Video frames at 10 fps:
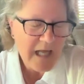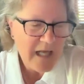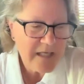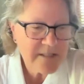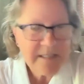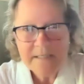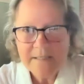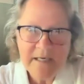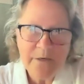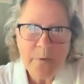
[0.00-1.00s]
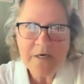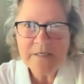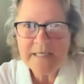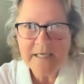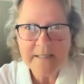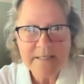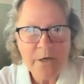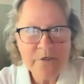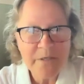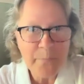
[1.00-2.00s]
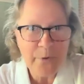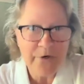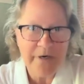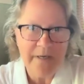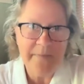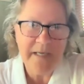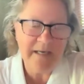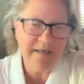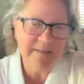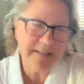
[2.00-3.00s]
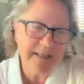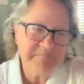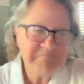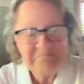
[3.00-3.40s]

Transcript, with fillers: She said, You know, why don't you take this coaching program? And I was like, mm,